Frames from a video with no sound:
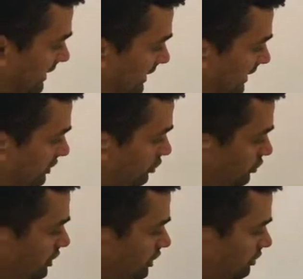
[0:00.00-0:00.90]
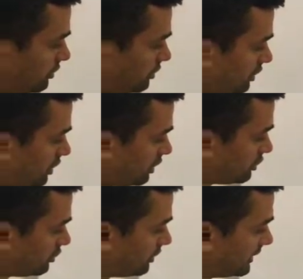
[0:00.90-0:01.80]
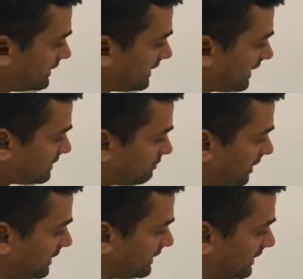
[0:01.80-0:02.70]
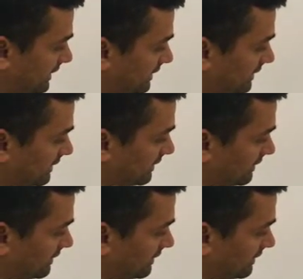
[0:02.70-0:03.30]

tends to 0, so ds by dt,